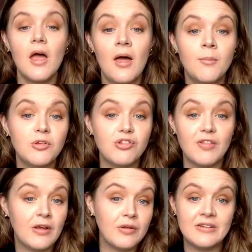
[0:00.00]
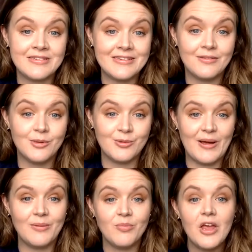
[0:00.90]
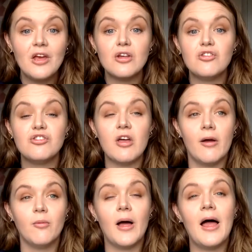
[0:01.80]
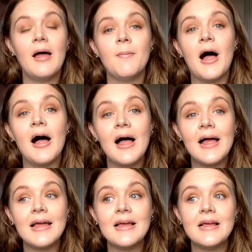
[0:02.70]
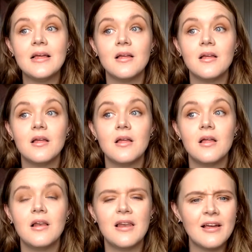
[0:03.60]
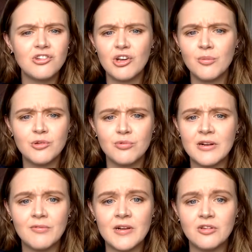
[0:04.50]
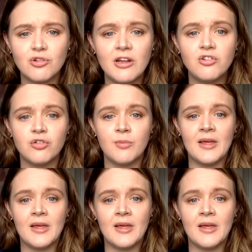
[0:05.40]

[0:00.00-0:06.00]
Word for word: um, so that you can see them as well. So um, I last year was really, really strange for